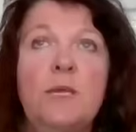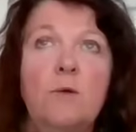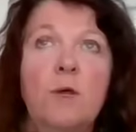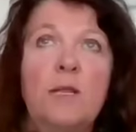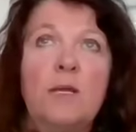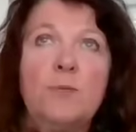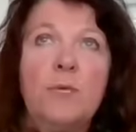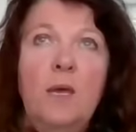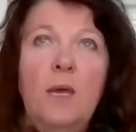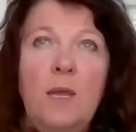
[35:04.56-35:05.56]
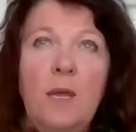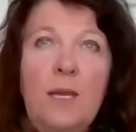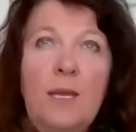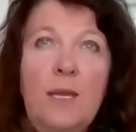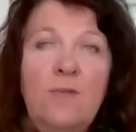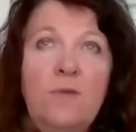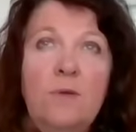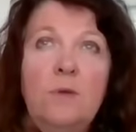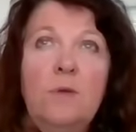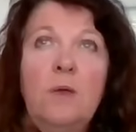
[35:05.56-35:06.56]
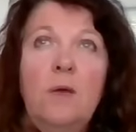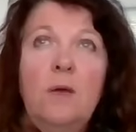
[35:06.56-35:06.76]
see it on clips. 9/11,